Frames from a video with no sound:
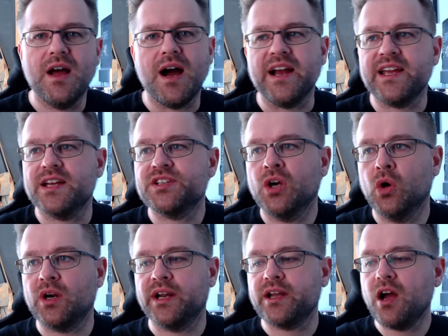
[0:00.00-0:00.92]
I get
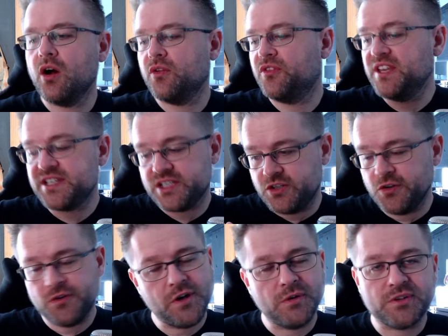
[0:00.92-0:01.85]
told, like, oh, this studio